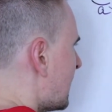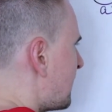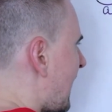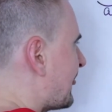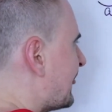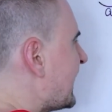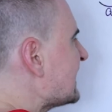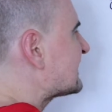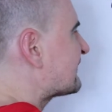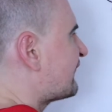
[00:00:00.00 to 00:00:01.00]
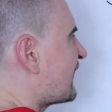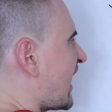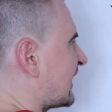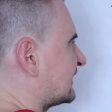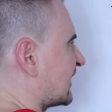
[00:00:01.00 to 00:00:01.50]
But these
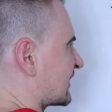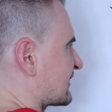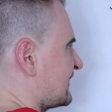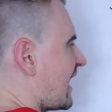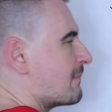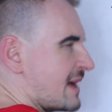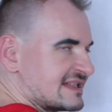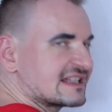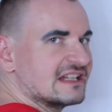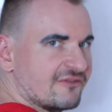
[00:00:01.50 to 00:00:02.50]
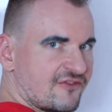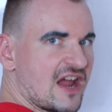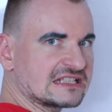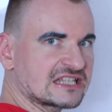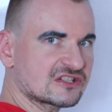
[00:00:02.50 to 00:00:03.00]
factors, they're basically
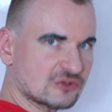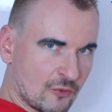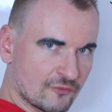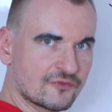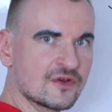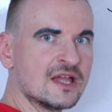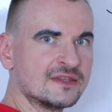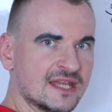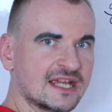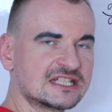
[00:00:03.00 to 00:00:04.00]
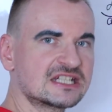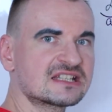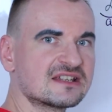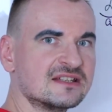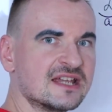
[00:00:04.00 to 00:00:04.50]
factors of
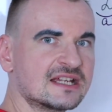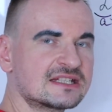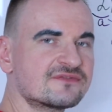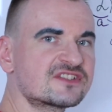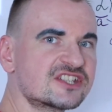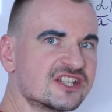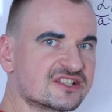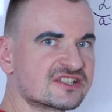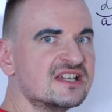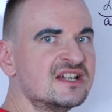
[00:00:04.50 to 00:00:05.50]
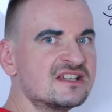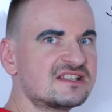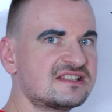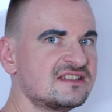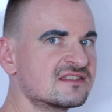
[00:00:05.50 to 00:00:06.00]
negative 6,
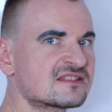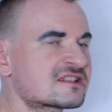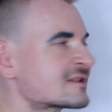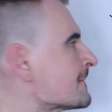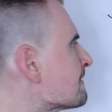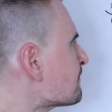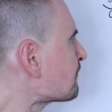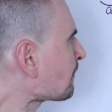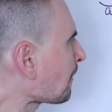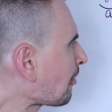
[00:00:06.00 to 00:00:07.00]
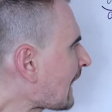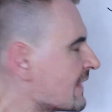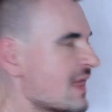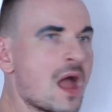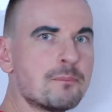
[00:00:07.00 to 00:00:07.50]
since
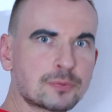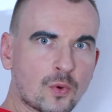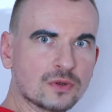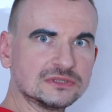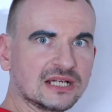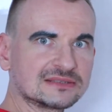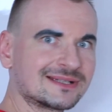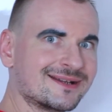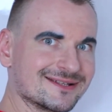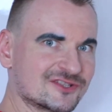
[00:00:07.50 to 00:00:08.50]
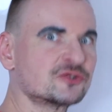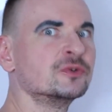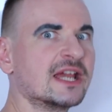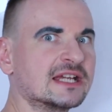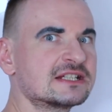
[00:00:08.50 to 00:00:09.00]
their product gets to
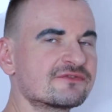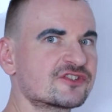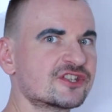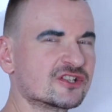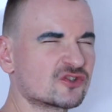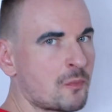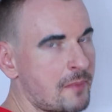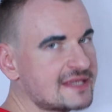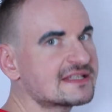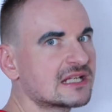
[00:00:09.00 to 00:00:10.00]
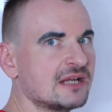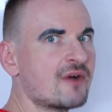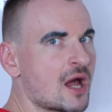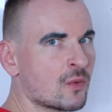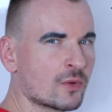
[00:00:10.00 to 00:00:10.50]
negative 6. So basically,
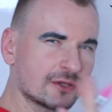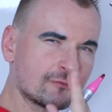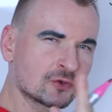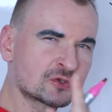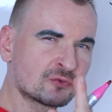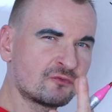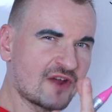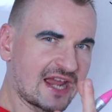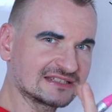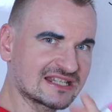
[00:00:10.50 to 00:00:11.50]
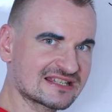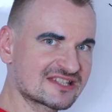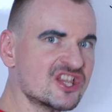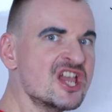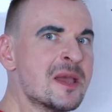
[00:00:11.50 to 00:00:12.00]
we are looking for two
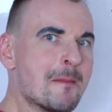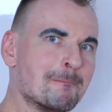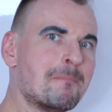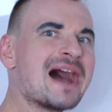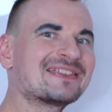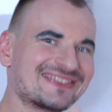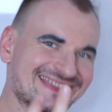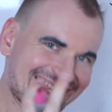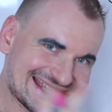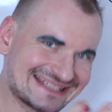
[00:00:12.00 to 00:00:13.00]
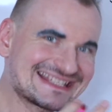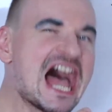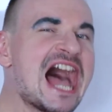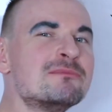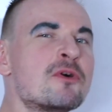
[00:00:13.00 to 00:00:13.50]
factors. But the
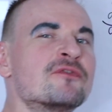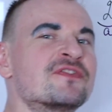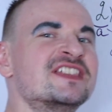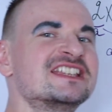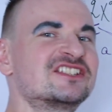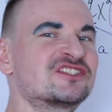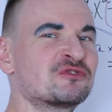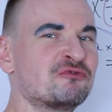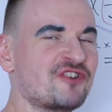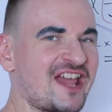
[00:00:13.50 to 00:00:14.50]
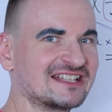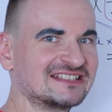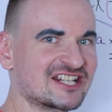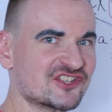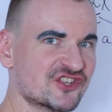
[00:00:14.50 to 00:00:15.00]
sum of these two
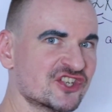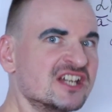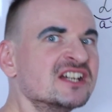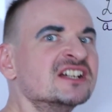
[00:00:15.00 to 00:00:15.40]
factors